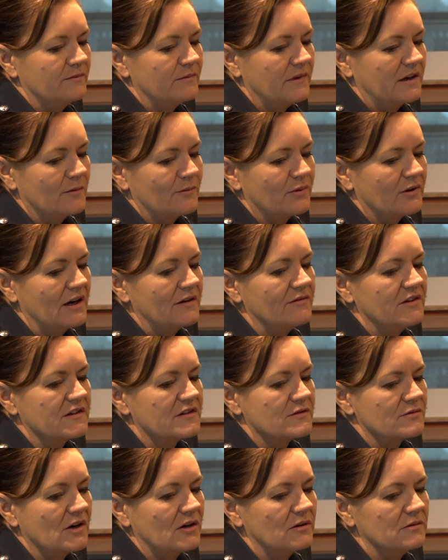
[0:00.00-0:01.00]
in a
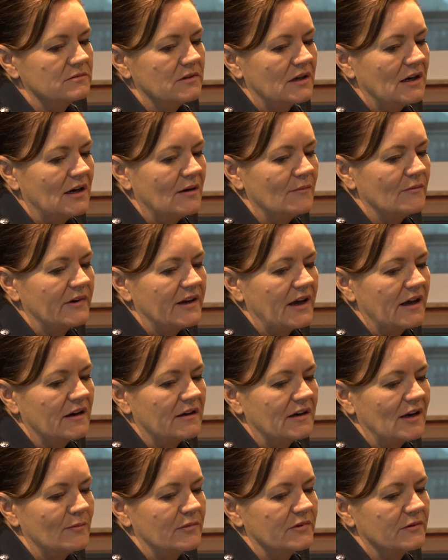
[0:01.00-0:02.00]
previous role, we had
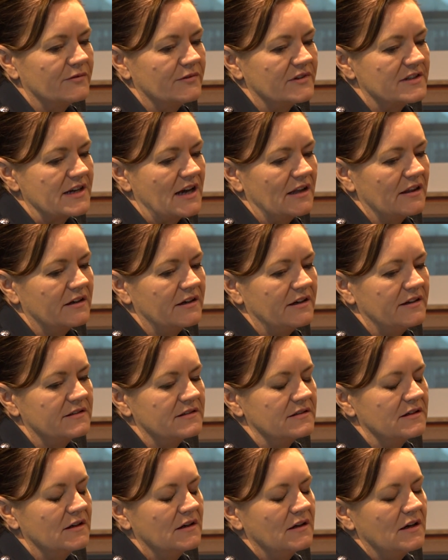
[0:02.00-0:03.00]
a number of
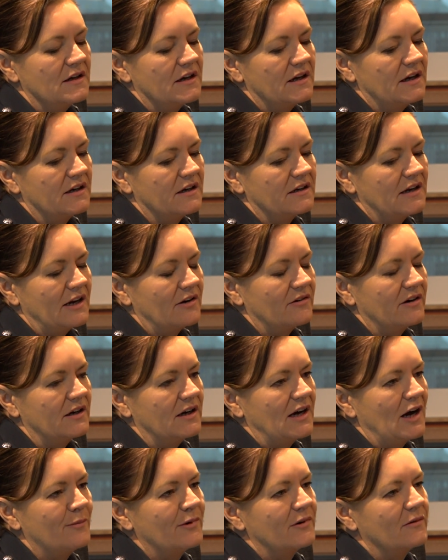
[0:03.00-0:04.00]
fatalities in an
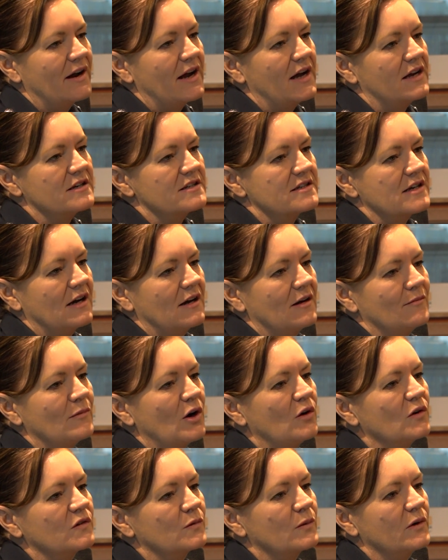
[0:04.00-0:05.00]
area up around
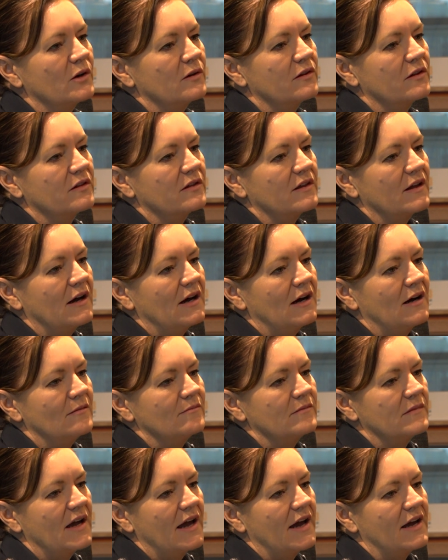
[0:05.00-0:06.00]
Molesworth
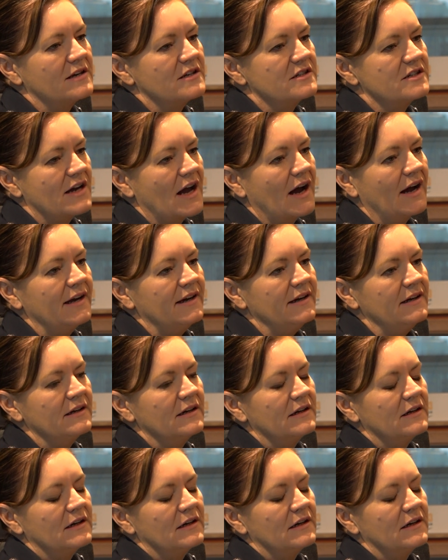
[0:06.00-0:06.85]
and Yea,